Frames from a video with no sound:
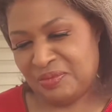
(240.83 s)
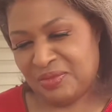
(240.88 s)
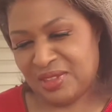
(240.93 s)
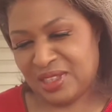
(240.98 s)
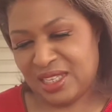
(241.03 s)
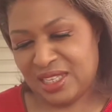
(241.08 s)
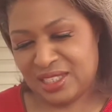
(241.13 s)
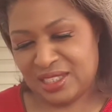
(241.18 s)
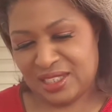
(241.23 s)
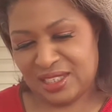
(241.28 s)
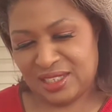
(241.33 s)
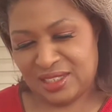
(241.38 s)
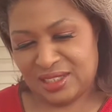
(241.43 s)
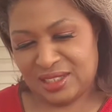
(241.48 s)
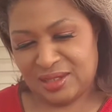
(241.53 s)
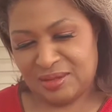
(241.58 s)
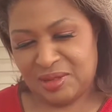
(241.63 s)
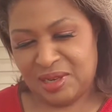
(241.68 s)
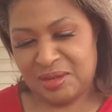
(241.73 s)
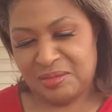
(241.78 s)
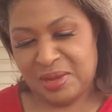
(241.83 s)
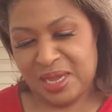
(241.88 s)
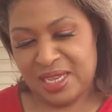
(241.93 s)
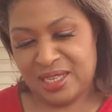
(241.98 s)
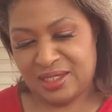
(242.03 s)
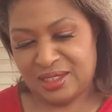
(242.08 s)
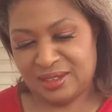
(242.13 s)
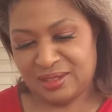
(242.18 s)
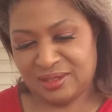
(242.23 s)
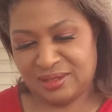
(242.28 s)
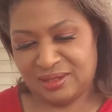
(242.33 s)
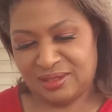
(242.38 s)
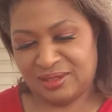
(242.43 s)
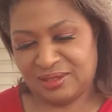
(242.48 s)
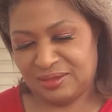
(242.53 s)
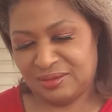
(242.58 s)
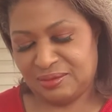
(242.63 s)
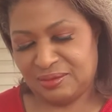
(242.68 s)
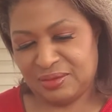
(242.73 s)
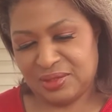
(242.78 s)
This is sweet basil,
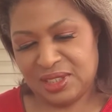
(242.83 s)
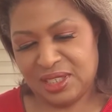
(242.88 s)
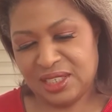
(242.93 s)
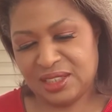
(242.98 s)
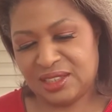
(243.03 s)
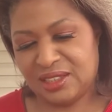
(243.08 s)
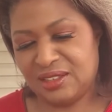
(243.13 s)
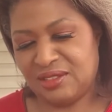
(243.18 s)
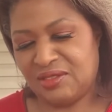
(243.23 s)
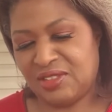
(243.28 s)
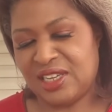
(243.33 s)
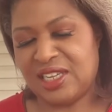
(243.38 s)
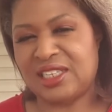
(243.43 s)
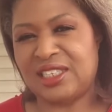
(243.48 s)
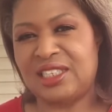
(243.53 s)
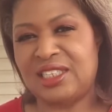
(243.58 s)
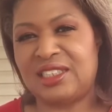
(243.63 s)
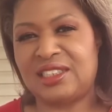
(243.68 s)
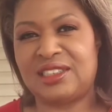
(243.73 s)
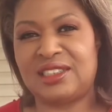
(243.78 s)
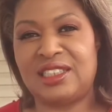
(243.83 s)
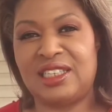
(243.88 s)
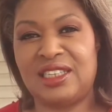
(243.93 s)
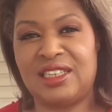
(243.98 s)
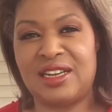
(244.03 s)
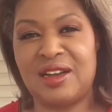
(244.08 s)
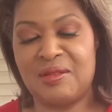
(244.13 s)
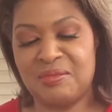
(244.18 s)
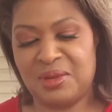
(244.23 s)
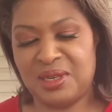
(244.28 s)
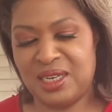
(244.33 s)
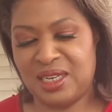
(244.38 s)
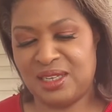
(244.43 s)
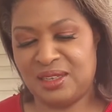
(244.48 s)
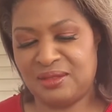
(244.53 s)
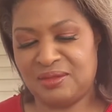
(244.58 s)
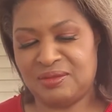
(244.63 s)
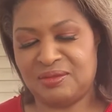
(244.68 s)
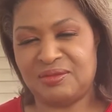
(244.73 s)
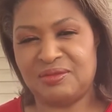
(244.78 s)
Hudson Valley Seed Company.
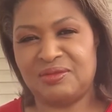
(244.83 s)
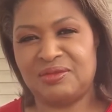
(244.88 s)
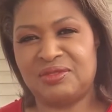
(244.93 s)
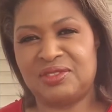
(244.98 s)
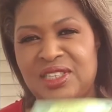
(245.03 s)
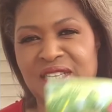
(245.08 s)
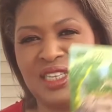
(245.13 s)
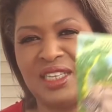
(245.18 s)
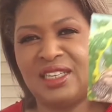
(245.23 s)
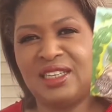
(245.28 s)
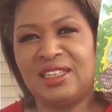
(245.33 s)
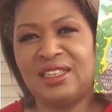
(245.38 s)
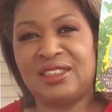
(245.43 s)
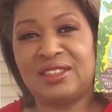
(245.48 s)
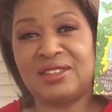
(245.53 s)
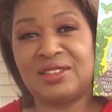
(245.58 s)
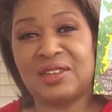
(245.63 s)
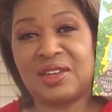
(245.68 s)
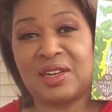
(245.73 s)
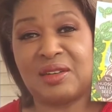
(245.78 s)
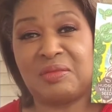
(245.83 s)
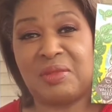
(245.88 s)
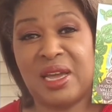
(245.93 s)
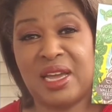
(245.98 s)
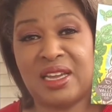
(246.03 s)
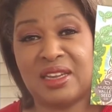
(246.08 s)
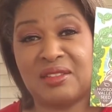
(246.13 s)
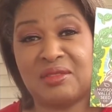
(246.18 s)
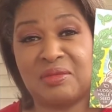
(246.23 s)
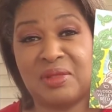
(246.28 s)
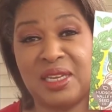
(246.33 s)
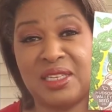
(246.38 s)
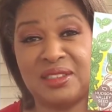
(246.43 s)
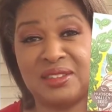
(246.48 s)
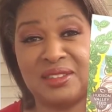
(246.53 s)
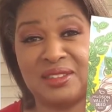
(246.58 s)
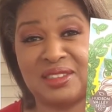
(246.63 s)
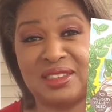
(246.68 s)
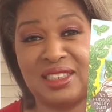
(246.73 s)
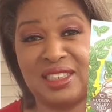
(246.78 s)
So I got a packet of
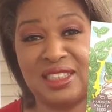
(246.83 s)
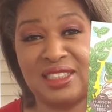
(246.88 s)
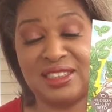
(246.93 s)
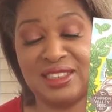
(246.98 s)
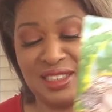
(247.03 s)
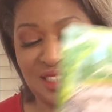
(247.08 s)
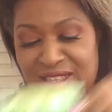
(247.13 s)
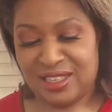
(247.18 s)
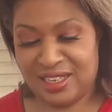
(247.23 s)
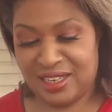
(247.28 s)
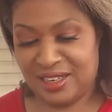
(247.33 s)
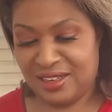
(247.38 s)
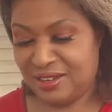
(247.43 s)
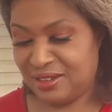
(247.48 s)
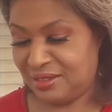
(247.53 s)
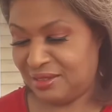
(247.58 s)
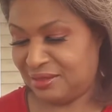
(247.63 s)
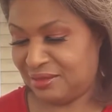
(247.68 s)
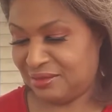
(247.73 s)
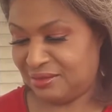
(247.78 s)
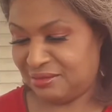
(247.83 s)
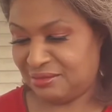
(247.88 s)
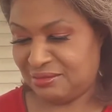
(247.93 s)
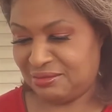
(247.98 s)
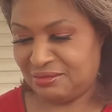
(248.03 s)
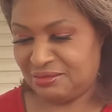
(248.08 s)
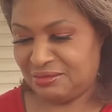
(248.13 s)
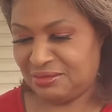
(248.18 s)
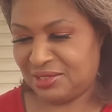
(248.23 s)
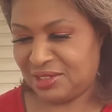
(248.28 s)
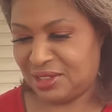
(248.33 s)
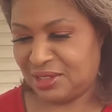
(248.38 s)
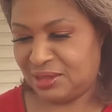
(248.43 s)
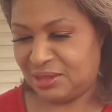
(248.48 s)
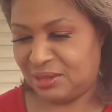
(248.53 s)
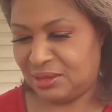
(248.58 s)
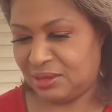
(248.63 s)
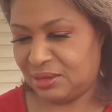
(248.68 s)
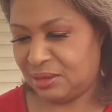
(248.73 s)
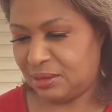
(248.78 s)
basil seeds in there.
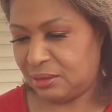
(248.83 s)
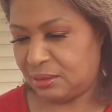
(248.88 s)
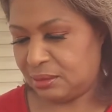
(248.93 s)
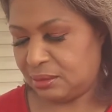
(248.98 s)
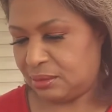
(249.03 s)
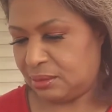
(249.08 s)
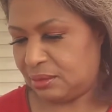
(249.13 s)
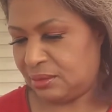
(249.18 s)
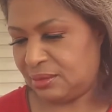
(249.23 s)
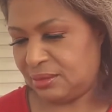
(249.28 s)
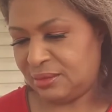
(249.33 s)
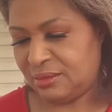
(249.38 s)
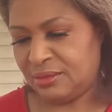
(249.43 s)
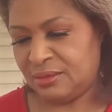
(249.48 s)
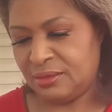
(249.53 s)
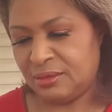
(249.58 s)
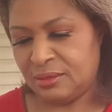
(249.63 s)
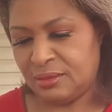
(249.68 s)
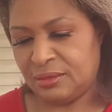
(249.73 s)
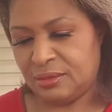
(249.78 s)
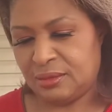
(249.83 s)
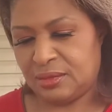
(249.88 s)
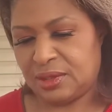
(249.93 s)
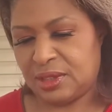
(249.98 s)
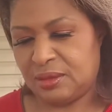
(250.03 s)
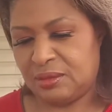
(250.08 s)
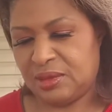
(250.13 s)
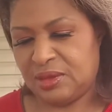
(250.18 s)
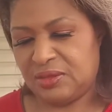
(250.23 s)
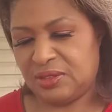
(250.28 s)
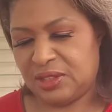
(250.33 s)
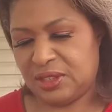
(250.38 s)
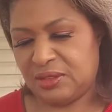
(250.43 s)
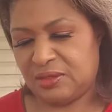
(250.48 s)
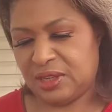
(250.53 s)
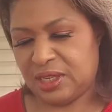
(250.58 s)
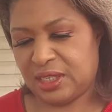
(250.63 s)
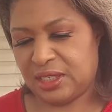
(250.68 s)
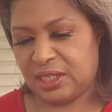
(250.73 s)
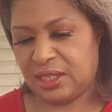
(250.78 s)
Cool. Let me see if
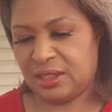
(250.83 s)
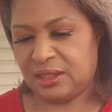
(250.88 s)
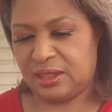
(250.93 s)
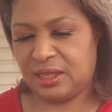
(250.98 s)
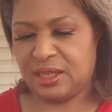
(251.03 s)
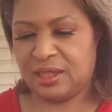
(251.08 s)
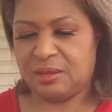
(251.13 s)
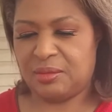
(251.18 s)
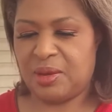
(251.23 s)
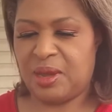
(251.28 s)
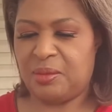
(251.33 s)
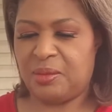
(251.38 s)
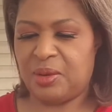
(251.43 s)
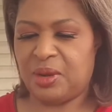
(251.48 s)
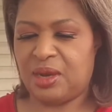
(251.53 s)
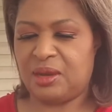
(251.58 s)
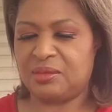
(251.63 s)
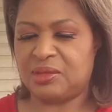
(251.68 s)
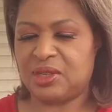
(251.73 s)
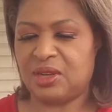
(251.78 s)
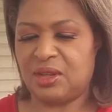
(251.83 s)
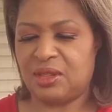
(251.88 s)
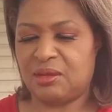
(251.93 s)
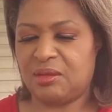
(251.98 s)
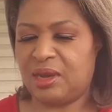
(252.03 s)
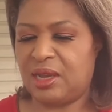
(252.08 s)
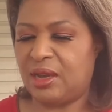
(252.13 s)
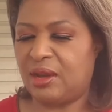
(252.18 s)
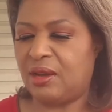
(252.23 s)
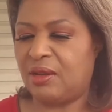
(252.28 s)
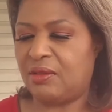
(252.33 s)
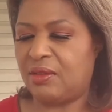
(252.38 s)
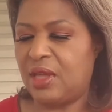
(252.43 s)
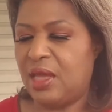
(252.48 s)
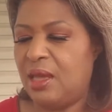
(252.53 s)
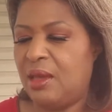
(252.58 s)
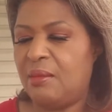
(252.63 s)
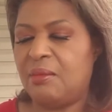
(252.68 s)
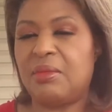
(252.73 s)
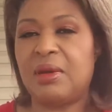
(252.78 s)
I can take, yeah, the paper comes all the way off.
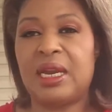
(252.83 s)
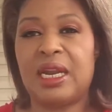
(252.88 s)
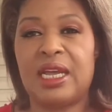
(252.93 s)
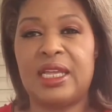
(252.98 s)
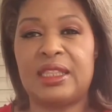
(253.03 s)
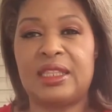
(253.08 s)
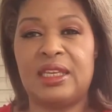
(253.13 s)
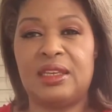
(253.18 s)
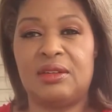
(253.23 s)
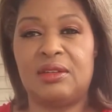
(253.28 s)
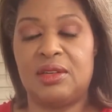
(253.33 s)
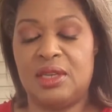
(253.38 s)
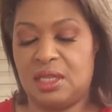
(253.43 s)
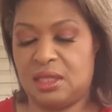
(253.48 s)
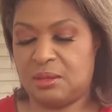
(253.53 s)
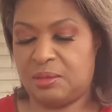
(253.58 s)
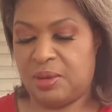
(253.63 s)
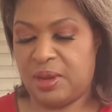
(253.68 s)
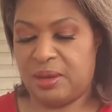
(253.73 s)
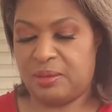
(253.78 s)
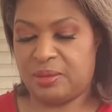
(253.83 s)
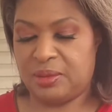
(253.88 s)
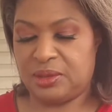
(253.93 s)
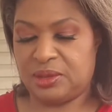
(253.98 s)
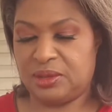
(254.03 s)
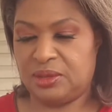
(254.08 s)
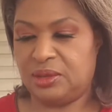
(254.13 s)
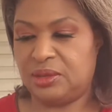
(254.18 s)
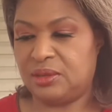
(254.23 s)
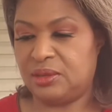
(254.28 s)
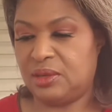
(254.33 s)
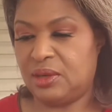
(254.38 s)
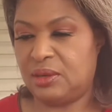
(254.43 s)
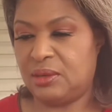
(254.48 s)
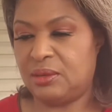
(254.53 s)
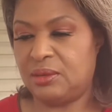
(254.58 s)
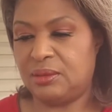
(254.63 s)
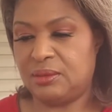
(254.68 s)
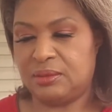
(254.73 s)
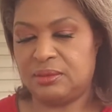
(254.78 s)
But I think you need the paper so you'll
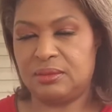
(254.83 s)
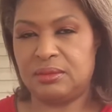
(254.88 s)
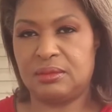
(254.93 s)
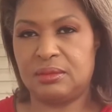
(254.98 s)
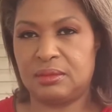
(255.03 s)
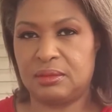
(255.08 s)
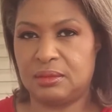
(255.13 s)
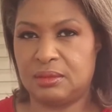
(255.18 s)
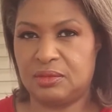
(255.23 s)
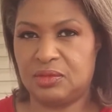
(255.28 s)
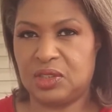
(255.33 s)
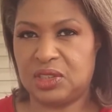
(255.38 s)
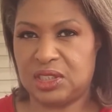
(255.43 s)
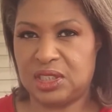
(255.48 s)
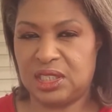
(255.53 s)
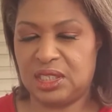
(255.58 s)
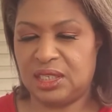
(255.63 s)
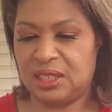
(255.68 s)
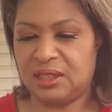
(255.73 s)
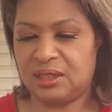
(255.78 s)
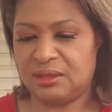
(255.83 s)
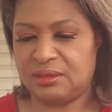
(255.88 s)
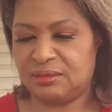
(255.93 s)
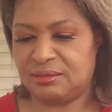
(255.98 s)
know what's in here.